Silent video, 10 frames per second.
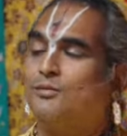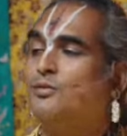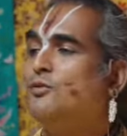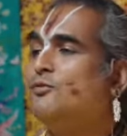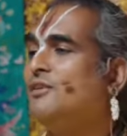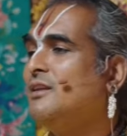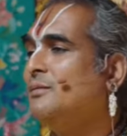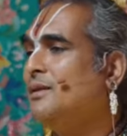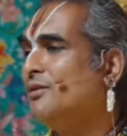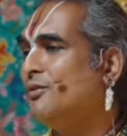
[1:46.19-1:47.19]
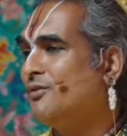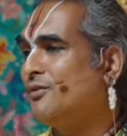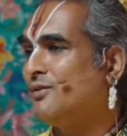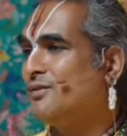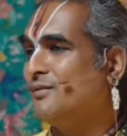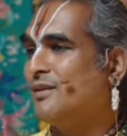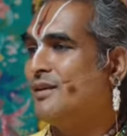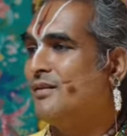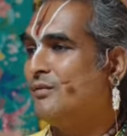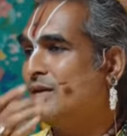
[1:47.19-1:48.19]
Would you feed me also?
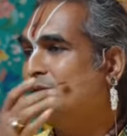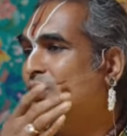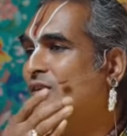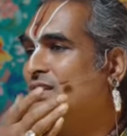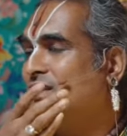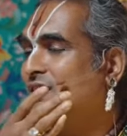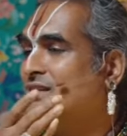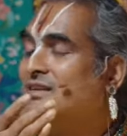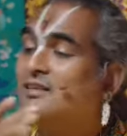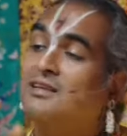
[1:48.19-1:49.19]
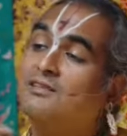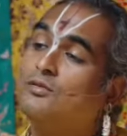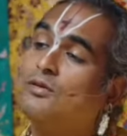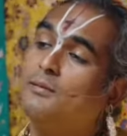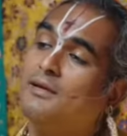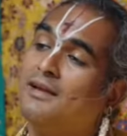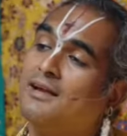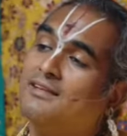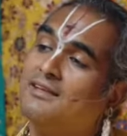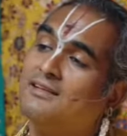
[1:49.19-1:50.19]
You know, what you are eating? And then Sudama
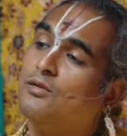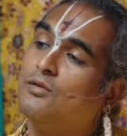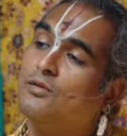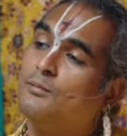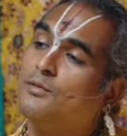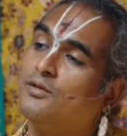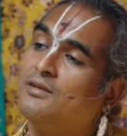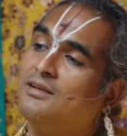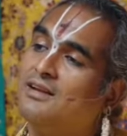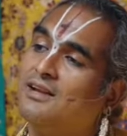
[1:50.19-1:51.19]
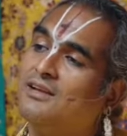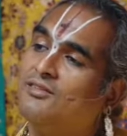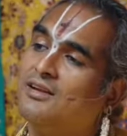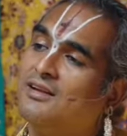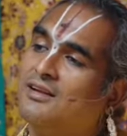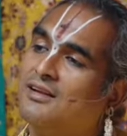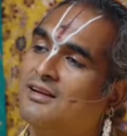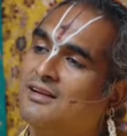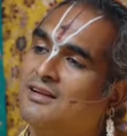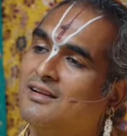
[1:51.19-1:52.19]
lied, said, No, I'm not eating anything.
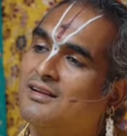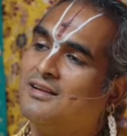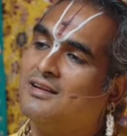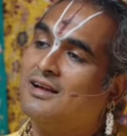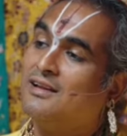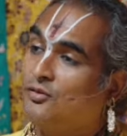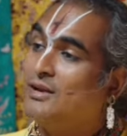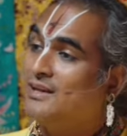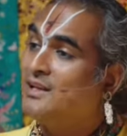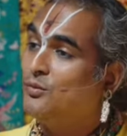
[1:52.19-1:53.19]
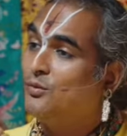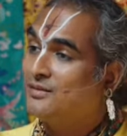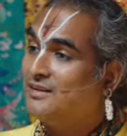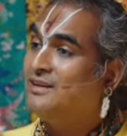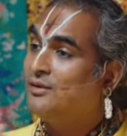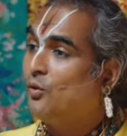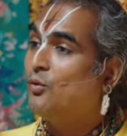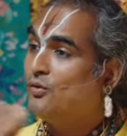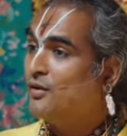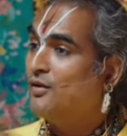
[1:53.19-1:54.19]
In reality, he was eating
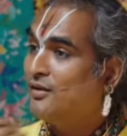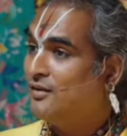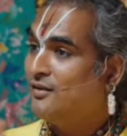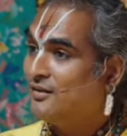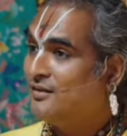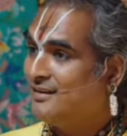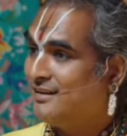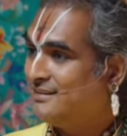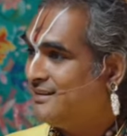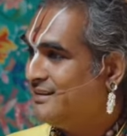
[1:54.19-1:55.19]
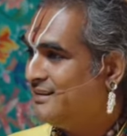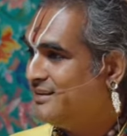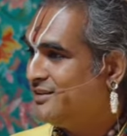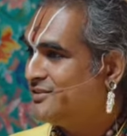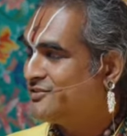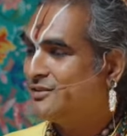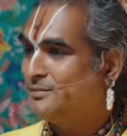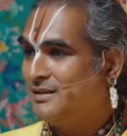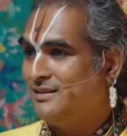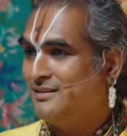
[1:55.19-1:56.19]
all the, I say,
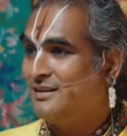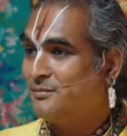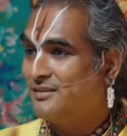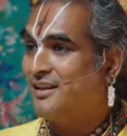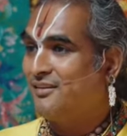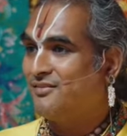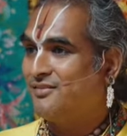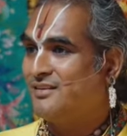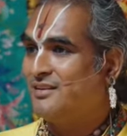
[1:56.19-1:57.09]
chickpea himself.